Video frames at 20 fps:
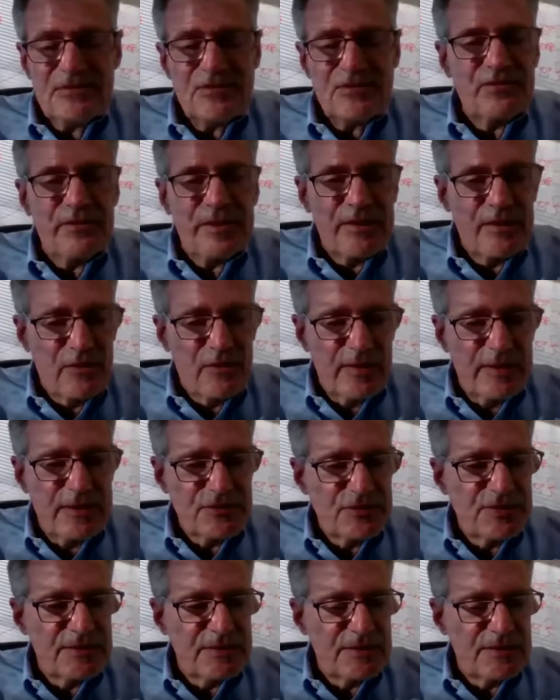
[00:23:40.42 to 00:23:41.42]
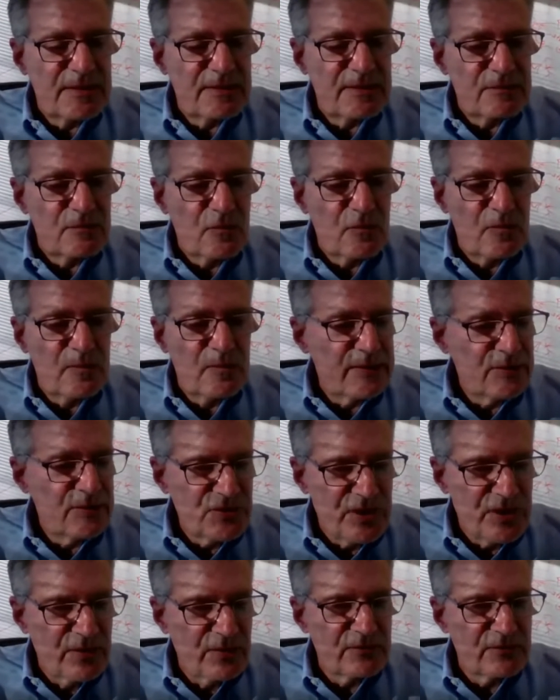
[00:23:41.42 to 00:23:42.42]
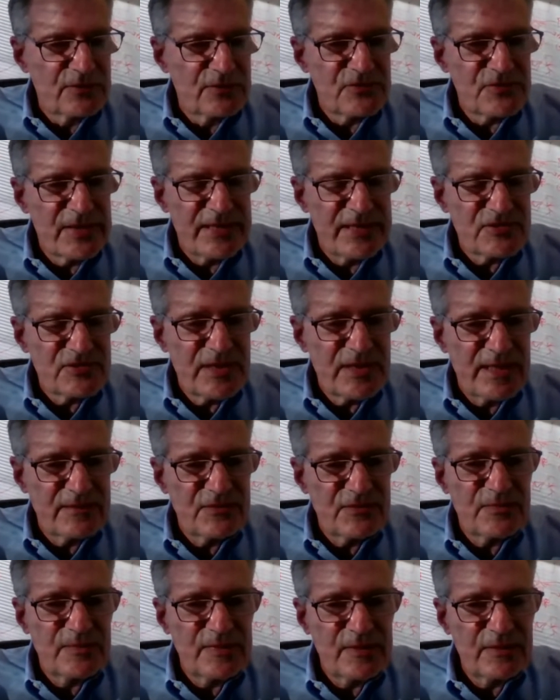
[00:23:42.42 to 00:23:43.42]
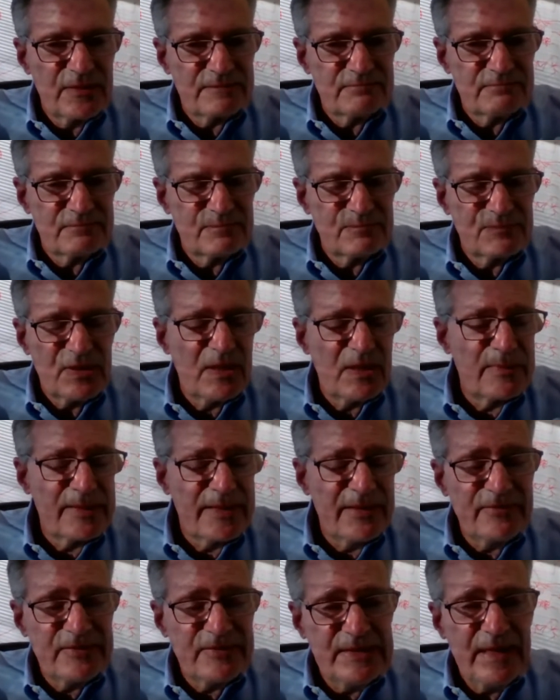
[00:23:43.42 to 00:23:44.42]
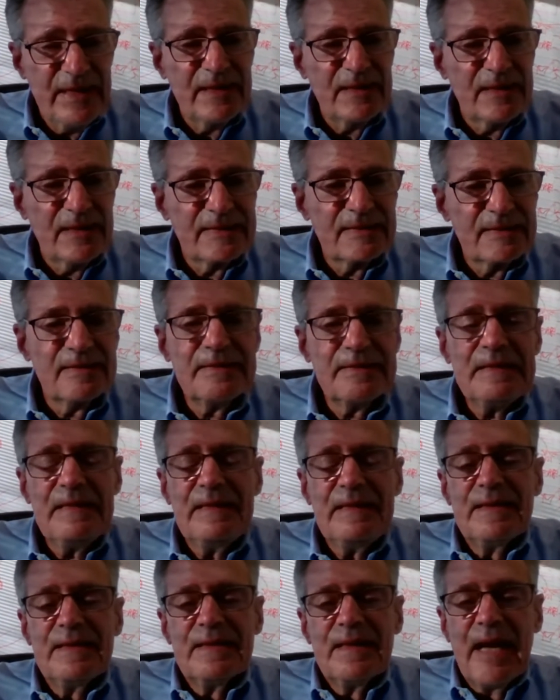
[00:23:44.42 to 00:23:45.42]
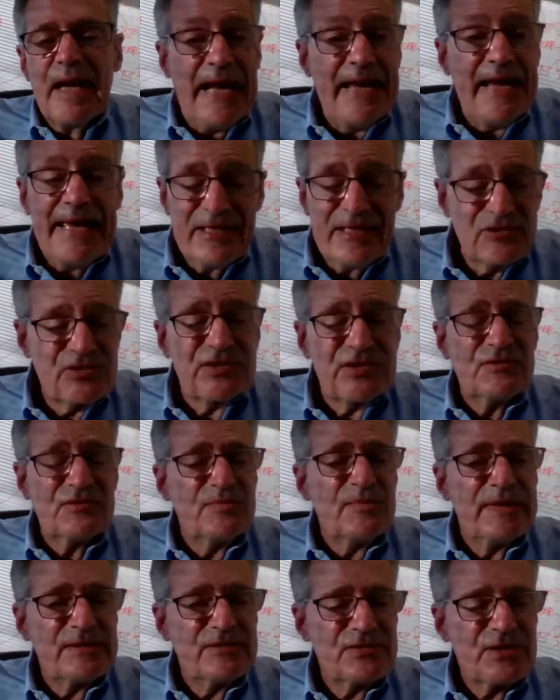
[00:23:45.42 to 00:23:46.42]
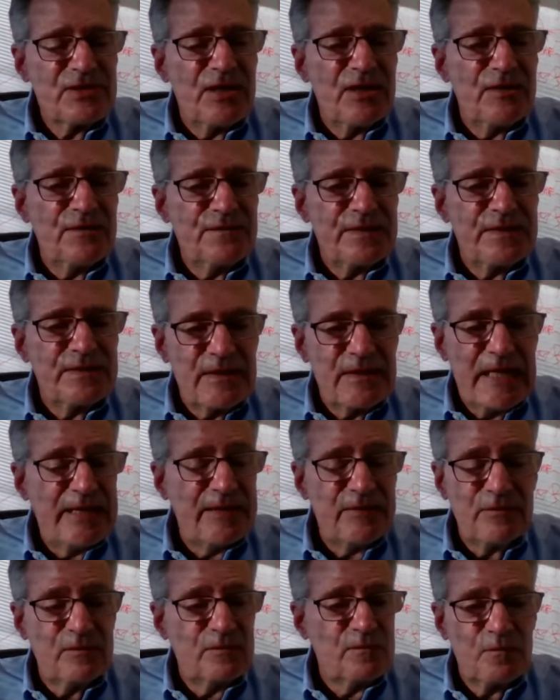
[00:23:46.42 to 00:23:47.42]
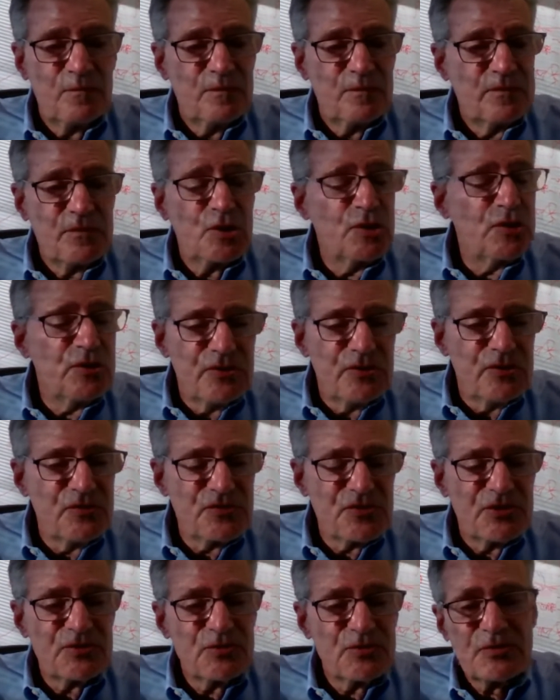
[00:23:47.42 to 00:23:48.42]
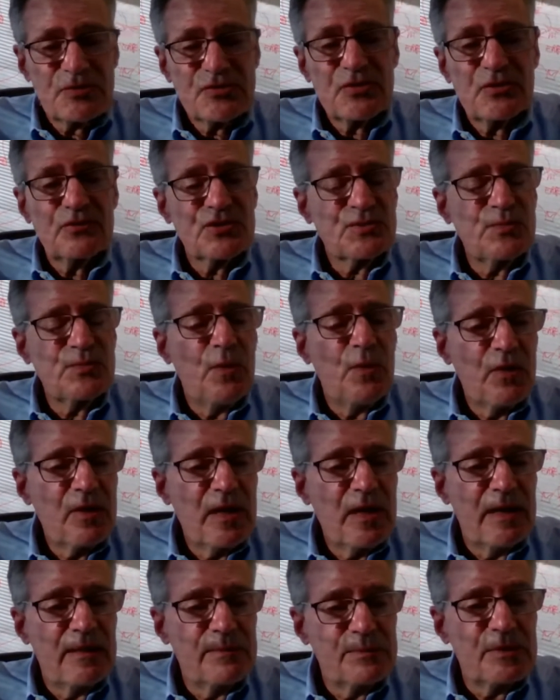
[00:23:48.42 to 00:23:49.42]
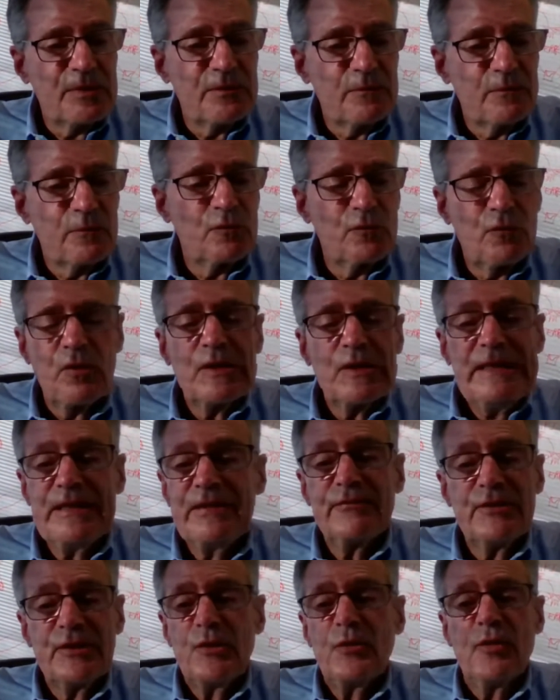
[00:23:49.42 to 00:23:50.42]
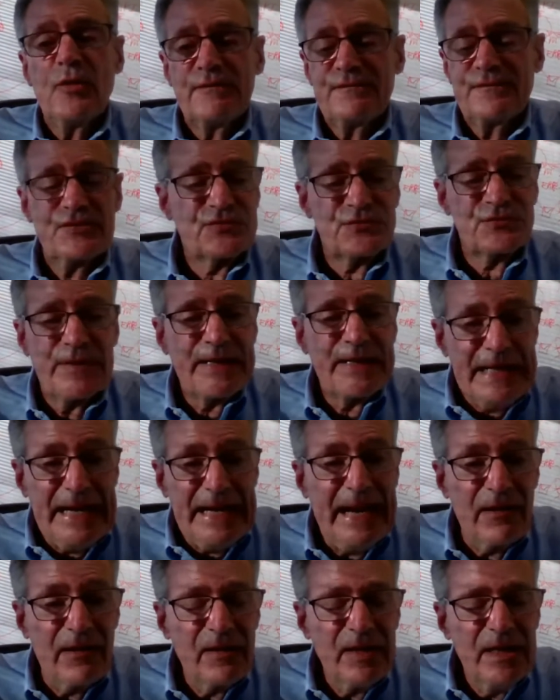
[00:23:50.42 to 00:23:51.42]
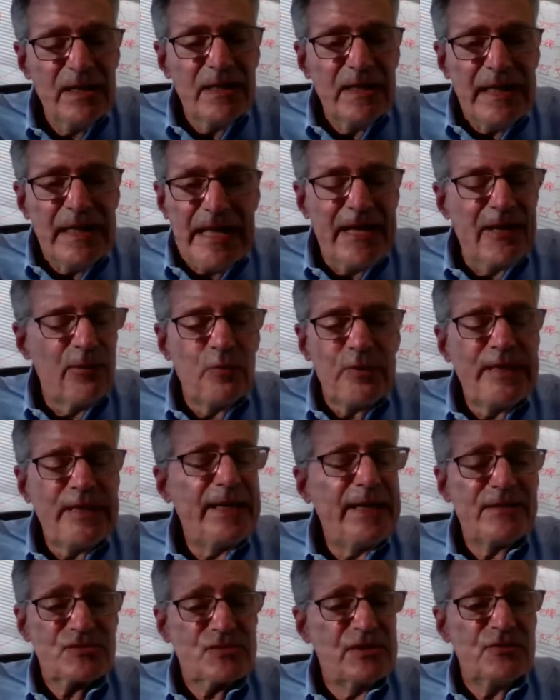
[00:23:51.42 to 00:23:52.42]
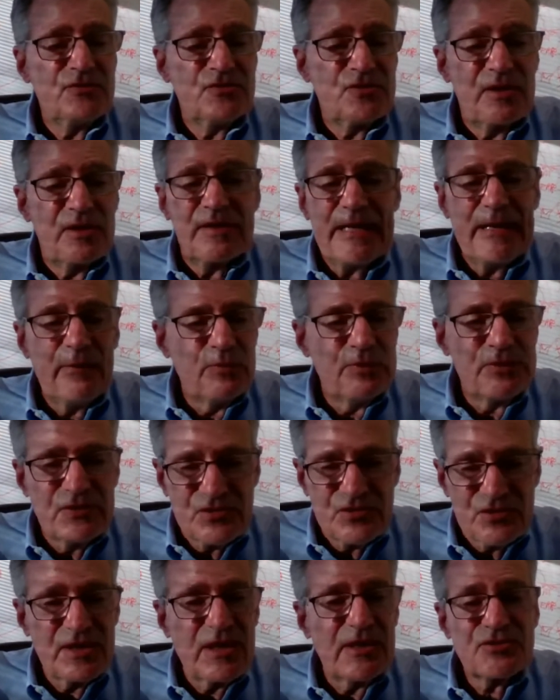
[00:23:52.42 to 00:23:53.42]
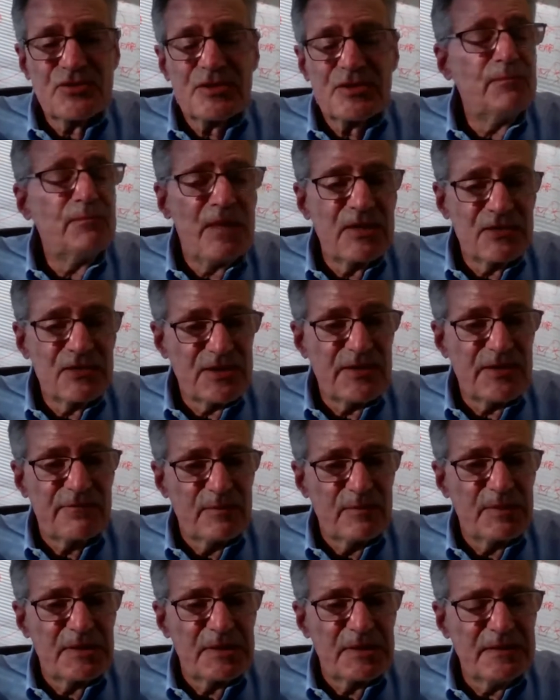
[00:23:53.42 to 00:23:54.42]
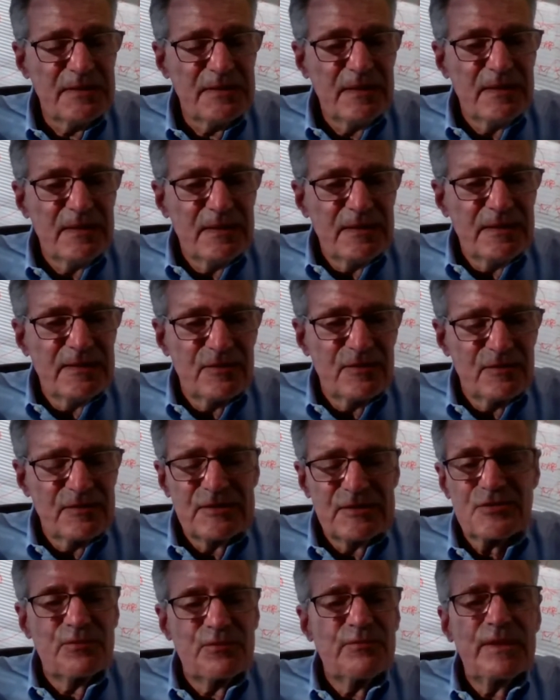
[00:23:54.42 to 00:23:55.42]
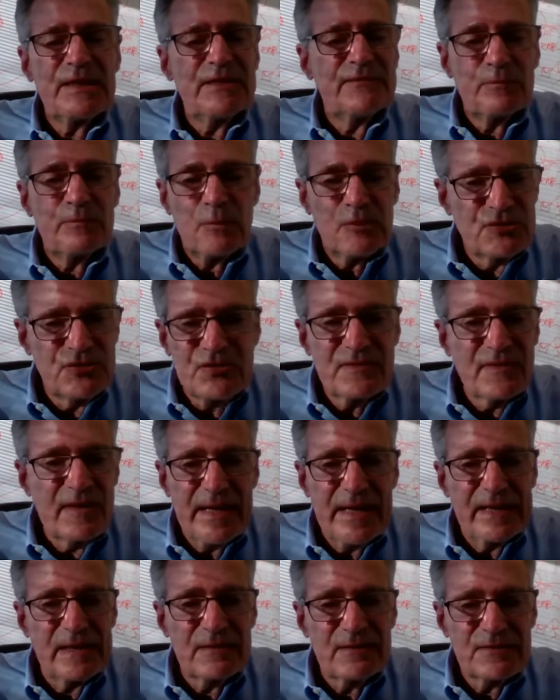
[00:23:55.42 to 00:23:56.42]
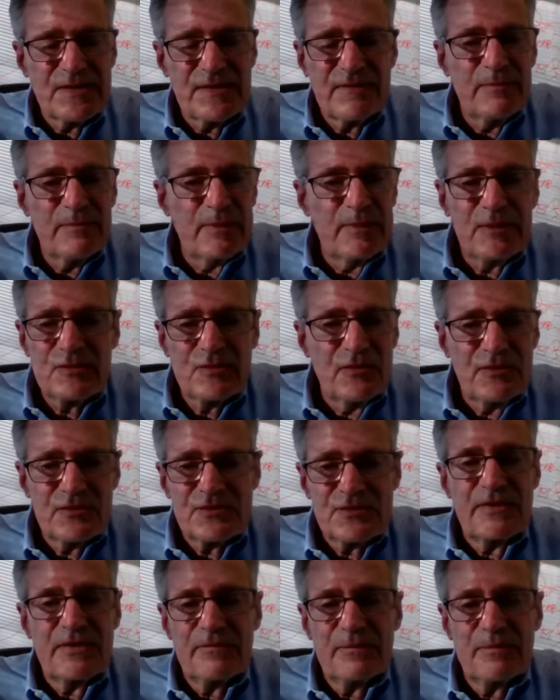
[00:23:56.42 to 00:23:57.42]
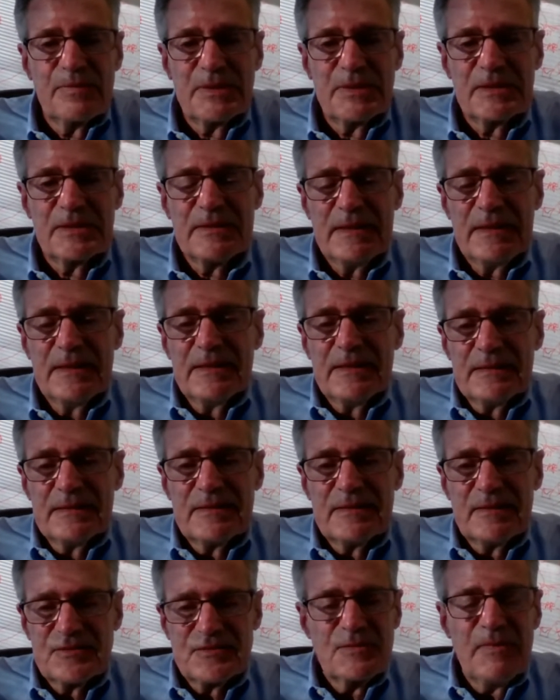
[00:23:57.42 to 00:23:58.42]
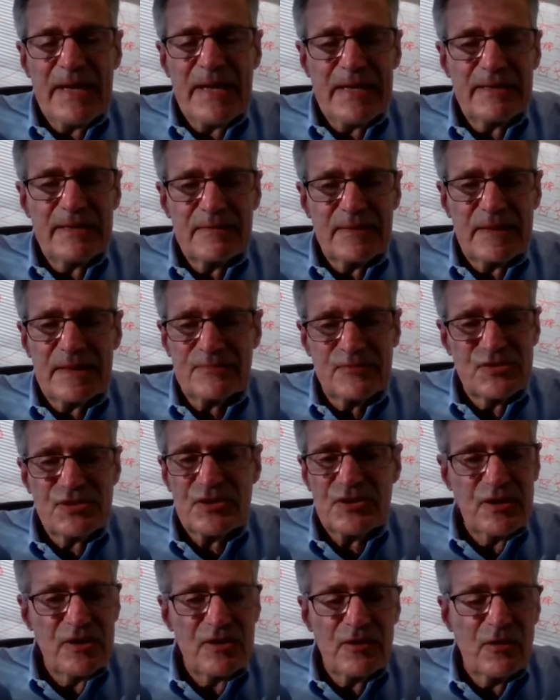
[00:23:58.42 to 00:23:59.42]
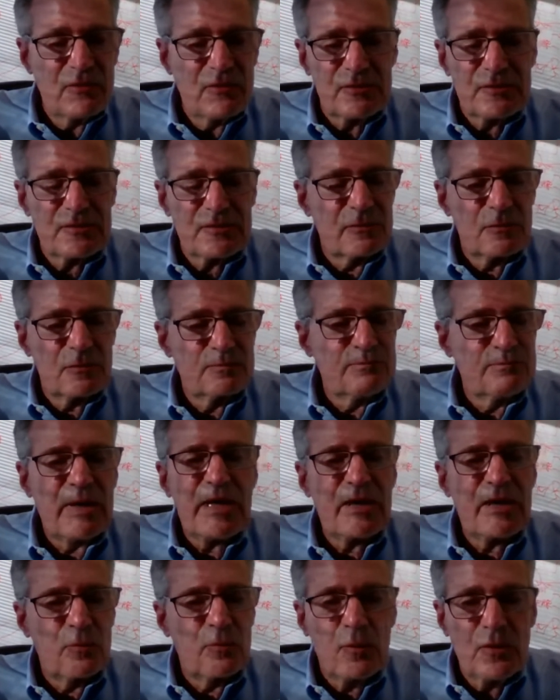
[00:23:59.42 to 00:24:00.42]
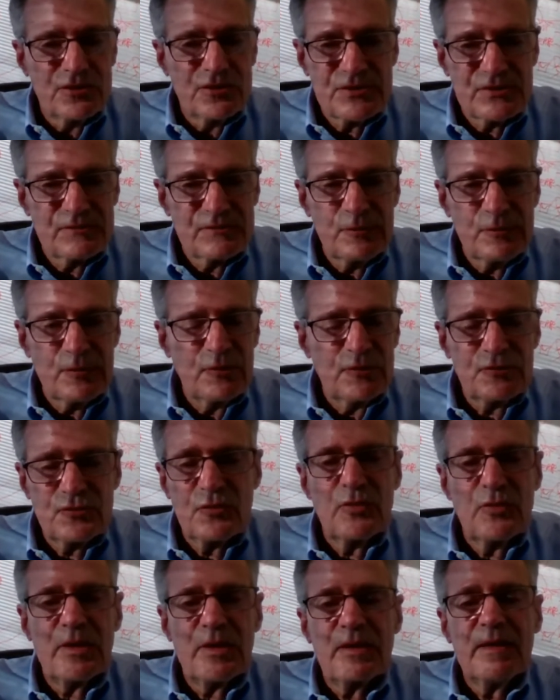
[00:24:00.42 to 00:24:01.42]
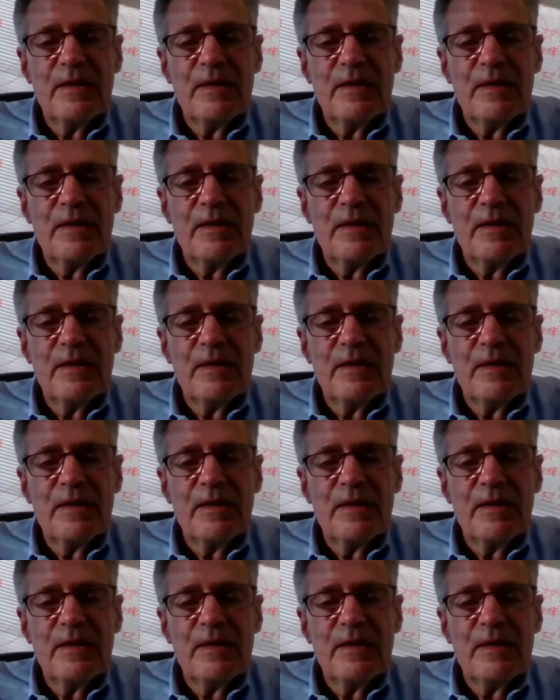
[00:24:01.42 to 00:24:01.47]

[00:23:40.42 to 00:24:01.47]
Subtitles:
a great question, and all my shareholders ask that to me probably every day lately. I ask it to myself, and the good news is we're still a small company. We're all here in the office right now, and we ask each other, and we discuss it amongst everybody. It's irrelevant what your title is. Everybody talks to everybody. It doesn't matter that I'm CEO or bottle washer. We all talk.